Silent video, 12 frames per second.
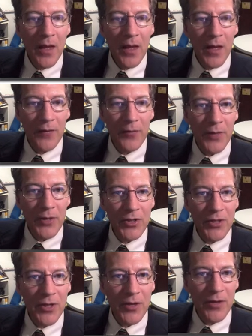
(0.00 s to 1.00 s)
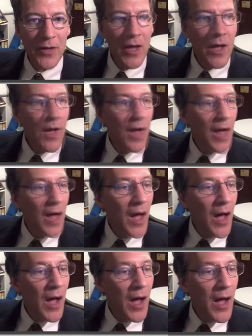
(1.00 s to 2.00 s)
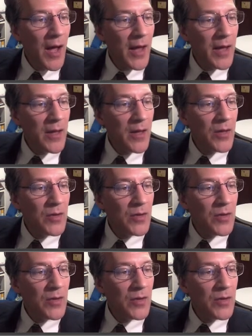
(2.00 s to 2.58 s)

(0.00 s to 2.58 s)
information here. I